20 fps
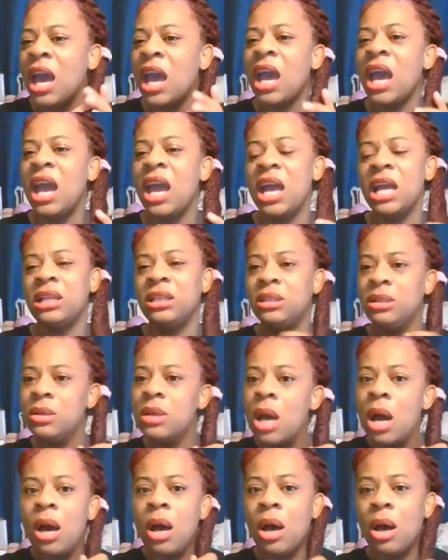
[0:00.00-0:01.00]
and, you
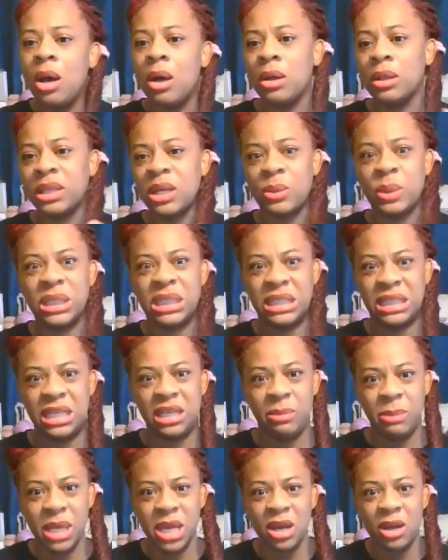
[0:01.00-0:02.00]
know, they were
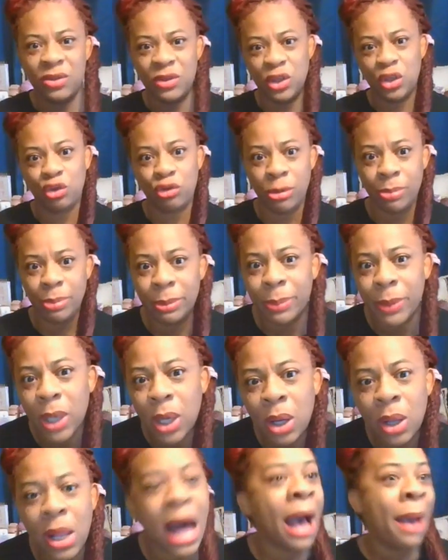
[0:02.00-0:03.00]
seeing me on the stripper pole.